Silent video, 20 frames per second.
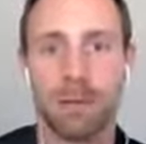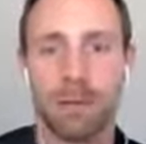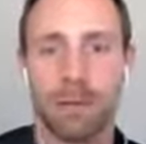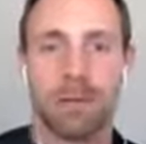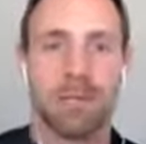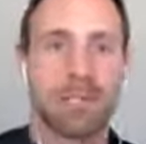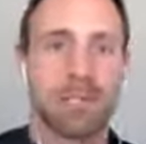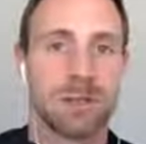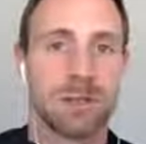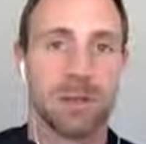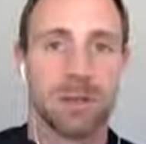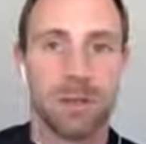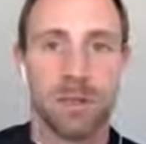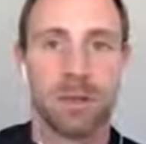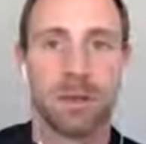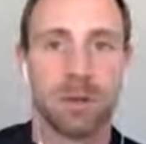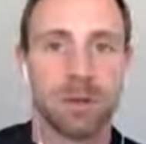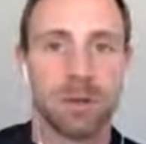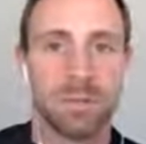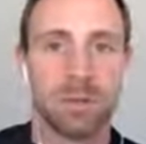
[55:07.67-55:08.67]
You're still,
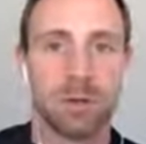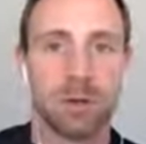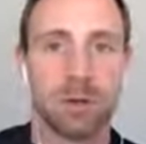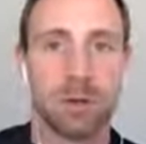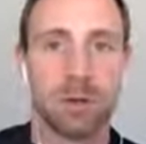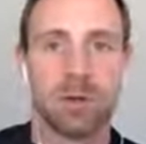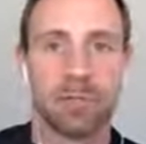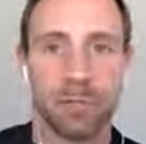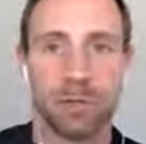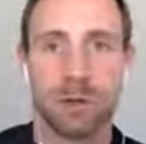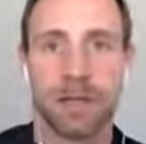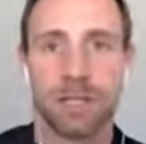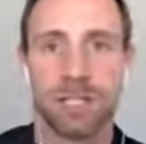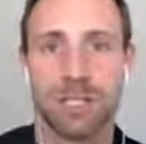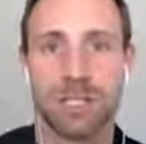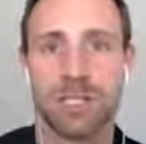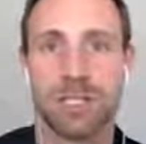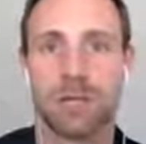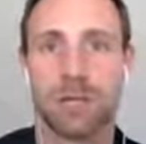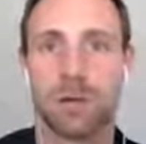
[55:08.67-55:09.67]
there's still course
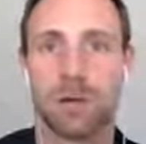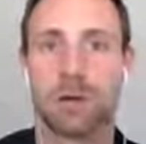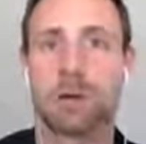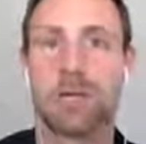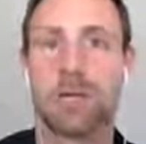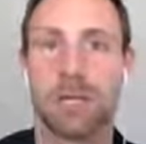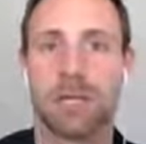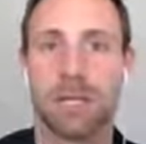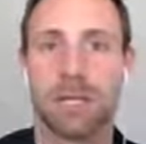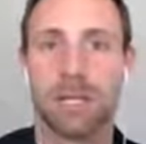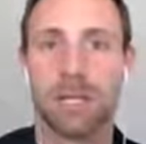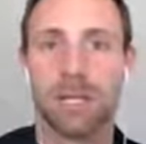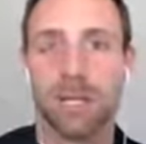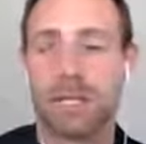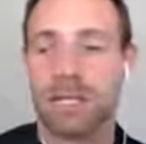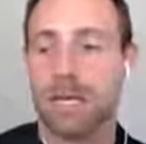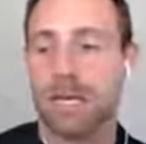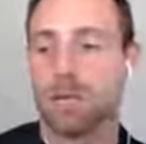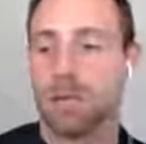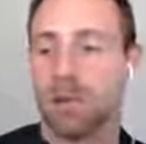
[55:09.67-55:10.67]
corrections and learning that needs to
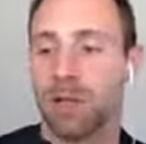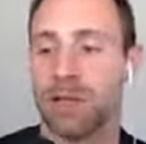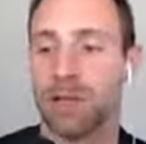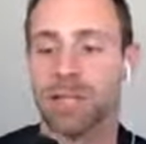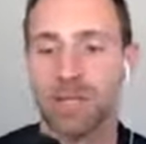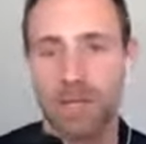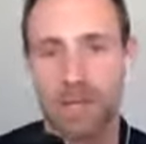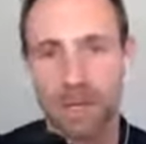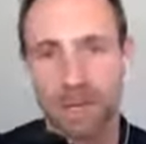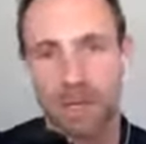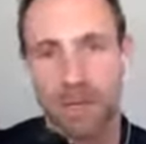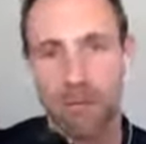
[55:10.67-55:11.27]
take place